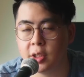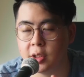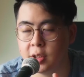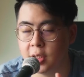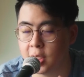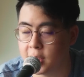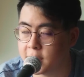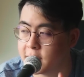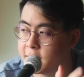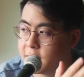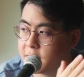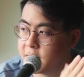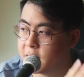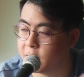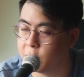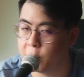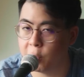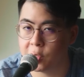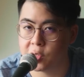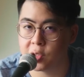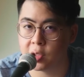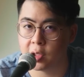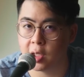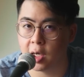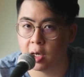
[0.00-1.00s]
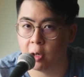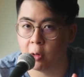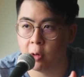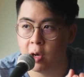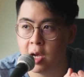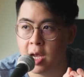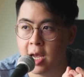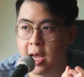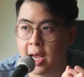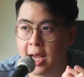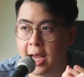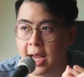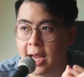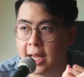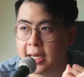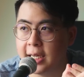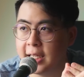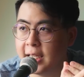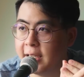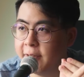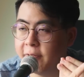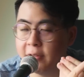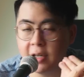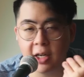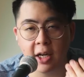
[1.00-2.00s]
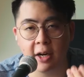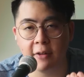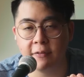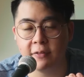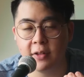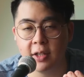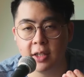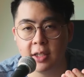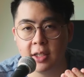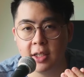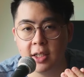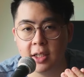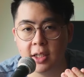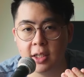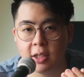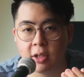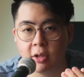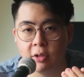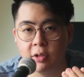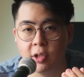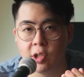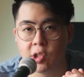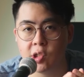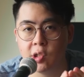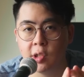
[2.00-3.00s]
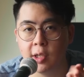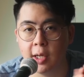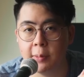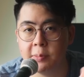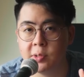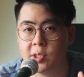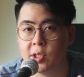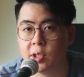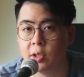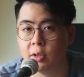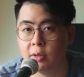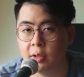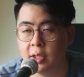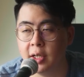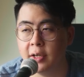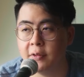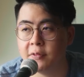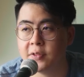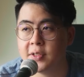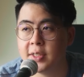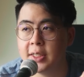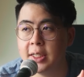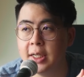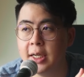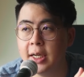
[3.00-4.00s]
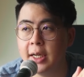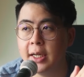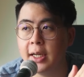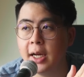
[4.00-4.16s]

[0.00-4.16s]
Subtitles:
This is the situation now, and even after the conditional MCO lifts,